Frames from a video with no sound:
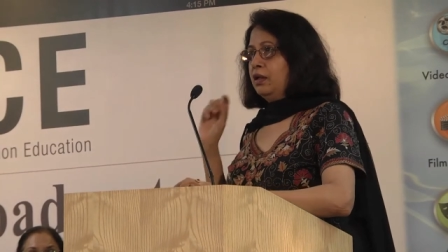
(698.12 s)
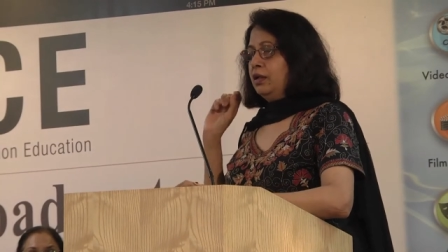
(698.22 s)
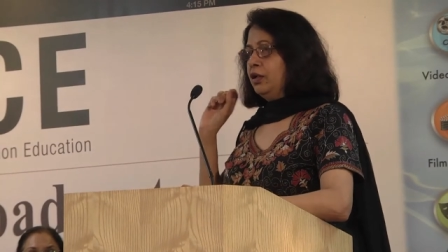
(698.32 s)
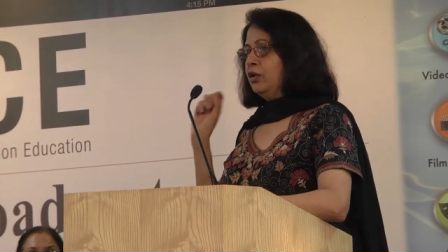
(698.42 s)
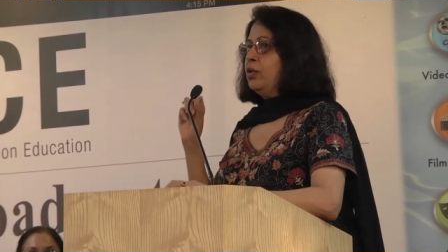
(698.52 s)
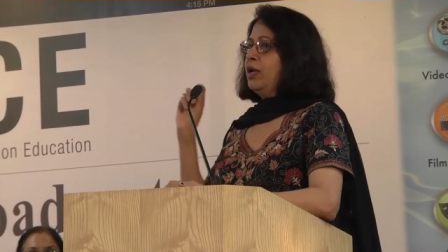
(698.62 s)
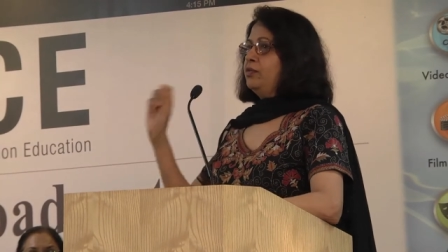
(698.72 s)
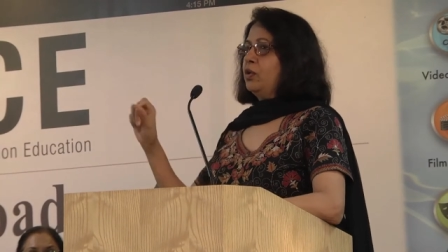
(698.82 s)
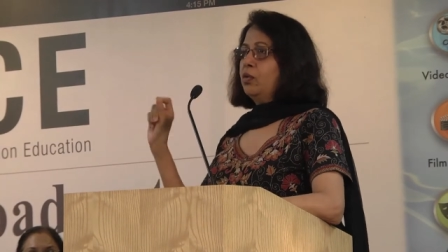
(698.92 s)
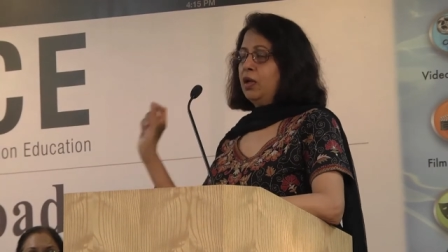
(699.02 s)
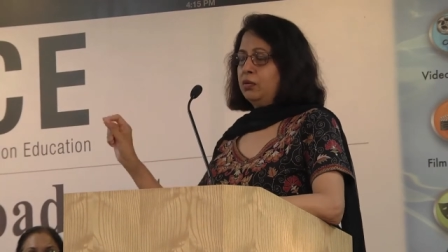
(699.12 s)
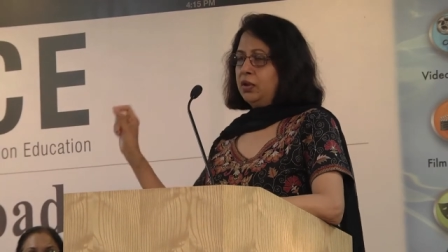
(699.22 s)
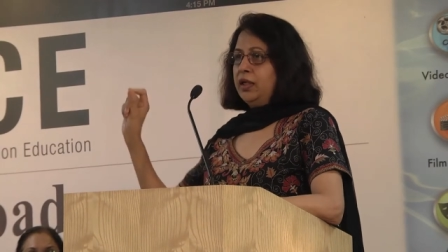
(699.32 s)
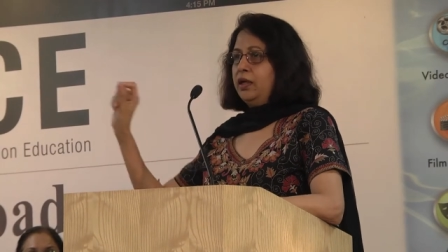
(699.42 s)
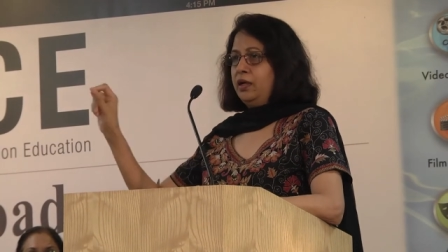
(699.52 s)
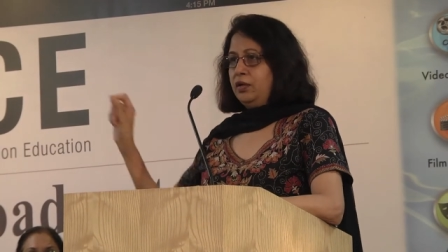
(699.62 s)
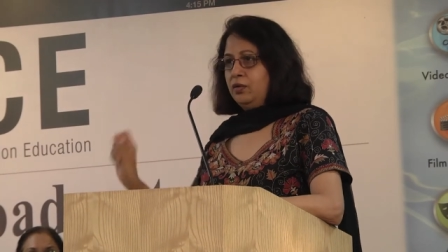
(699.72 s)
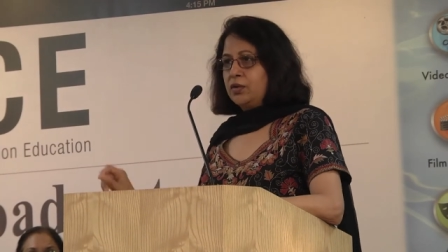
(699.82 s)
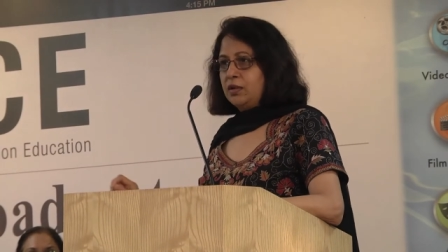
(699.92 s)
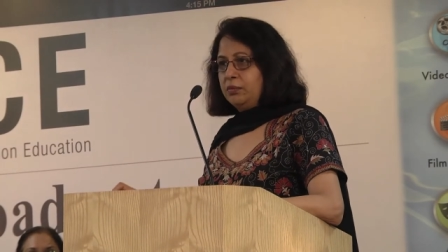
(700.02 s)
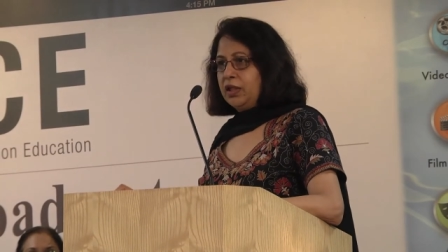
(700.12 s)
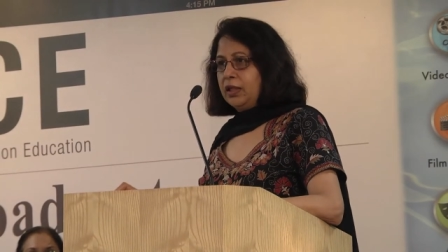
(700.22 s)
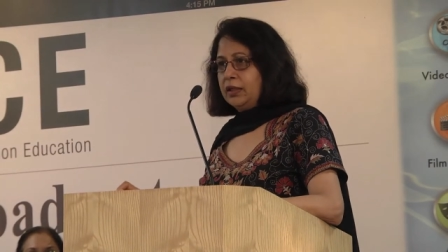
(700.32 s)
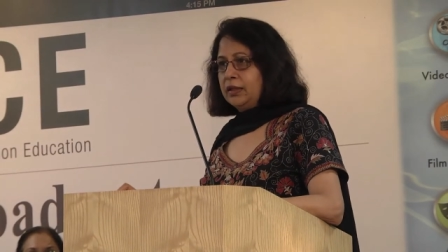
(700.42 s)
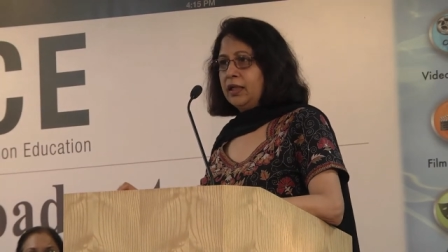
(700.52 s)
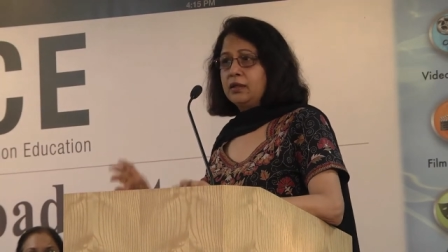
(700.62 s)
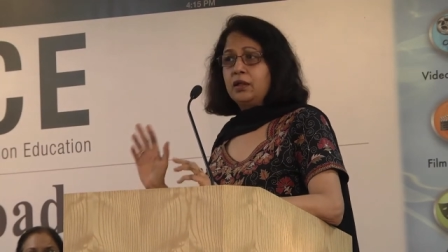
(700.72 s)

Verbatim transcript: you have to go out there and do something like that.